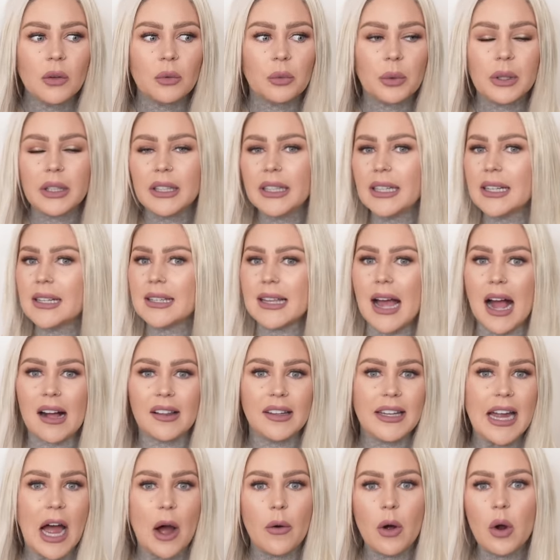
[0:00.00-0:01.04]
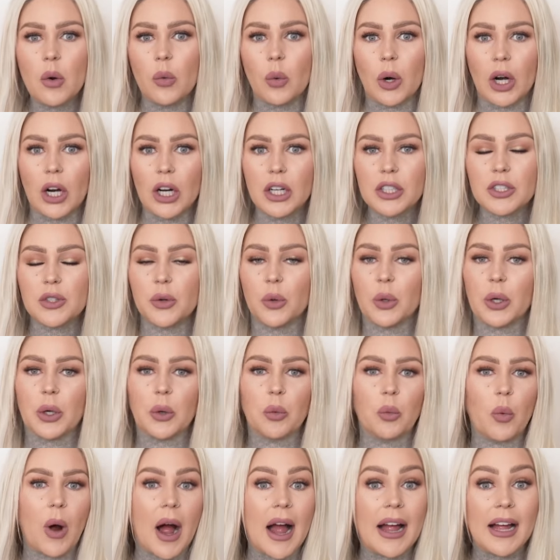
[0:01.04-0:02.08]
really exactly how it worked
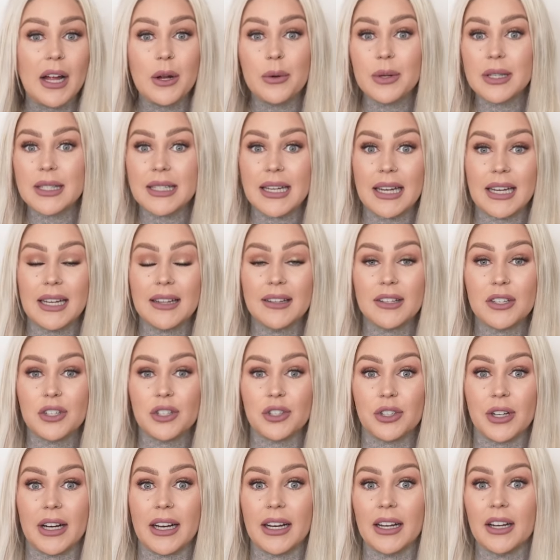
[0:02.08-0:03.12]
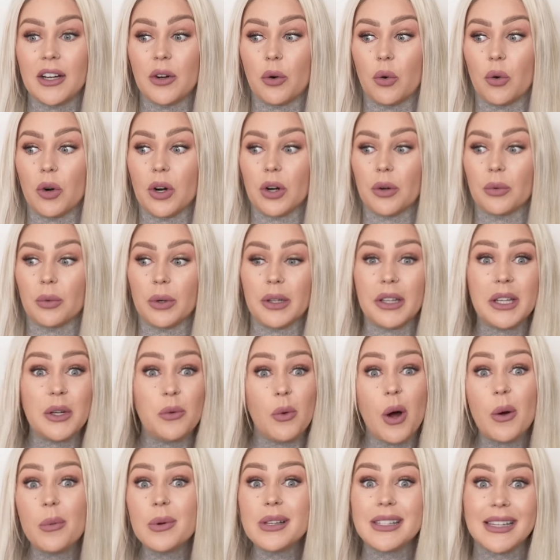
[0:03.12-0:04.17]
or why I was taking this drink or really
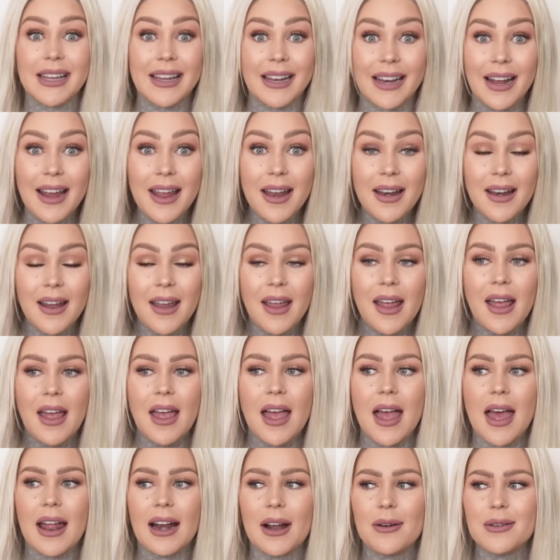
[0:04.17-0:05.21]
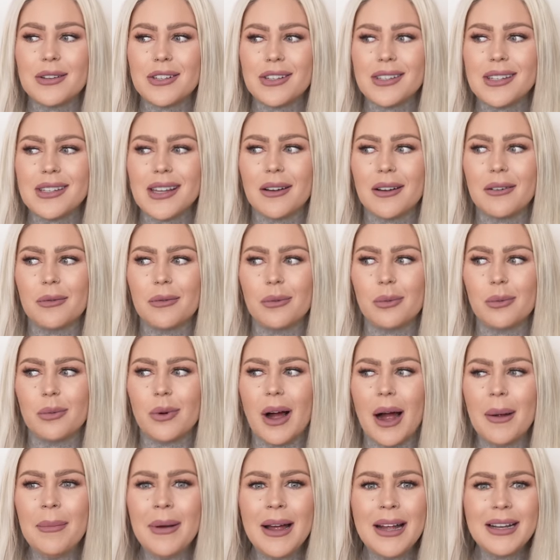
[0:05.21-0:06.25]
what was in it. And I was just like,
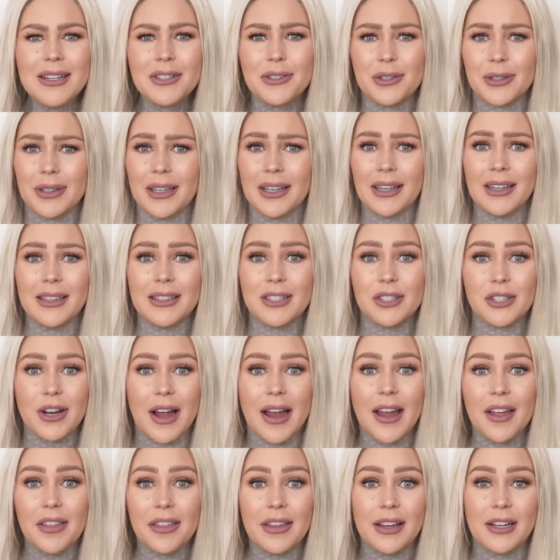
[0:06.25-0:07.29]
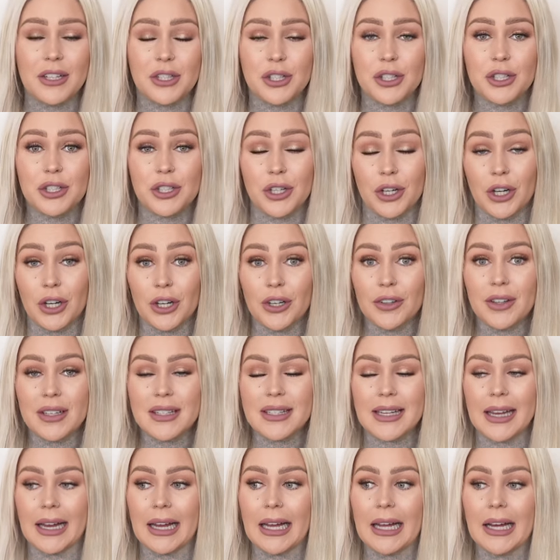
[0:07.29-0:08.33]
I'm not drinking a giant thing of sugar
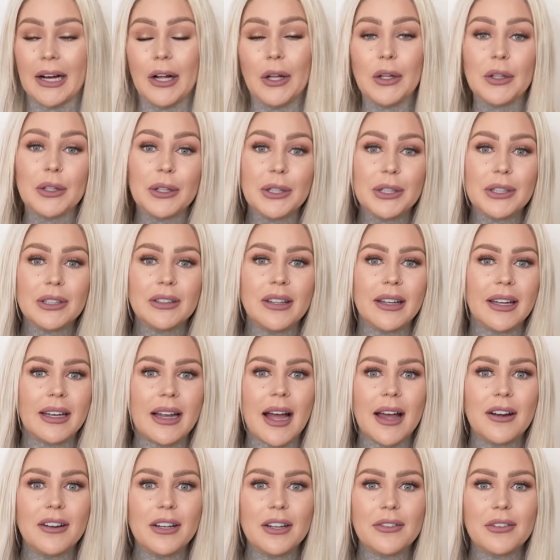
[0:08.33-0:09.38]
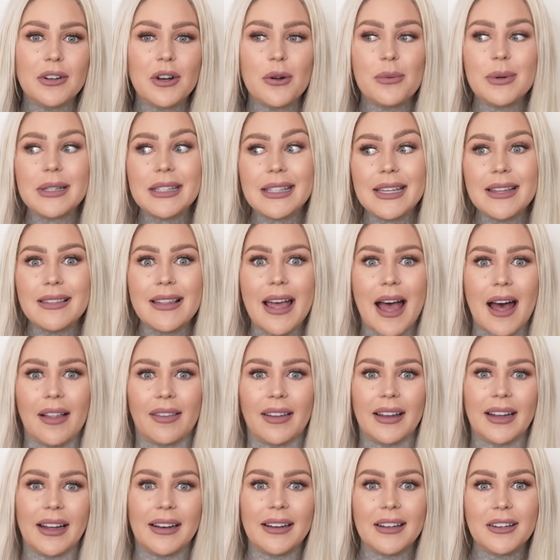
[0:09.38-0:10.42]
that's like colored. Like, I don't even know what's in that.
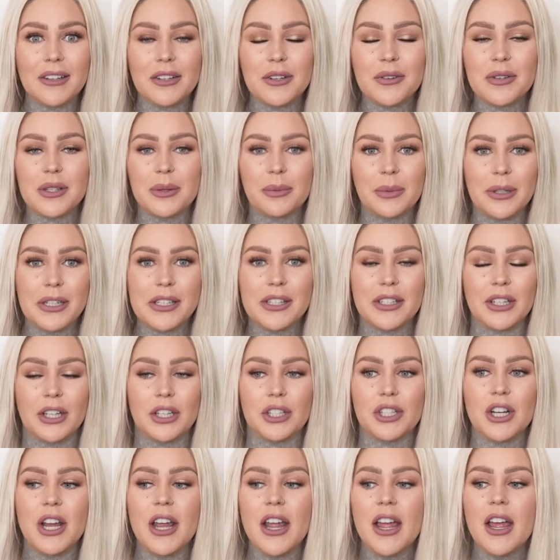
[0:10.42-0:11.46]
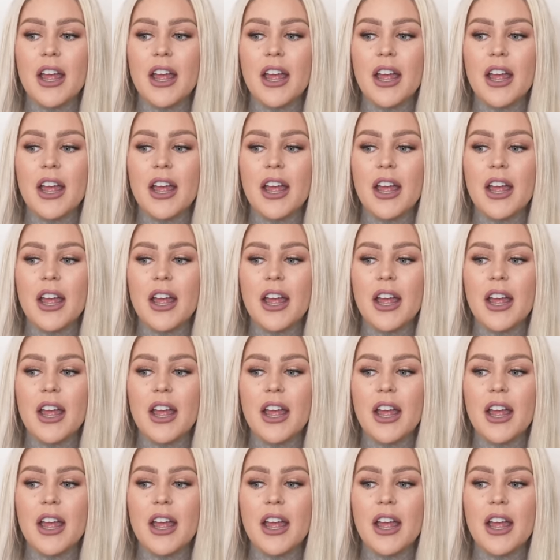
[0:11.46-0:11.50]
Like, I need to do some research.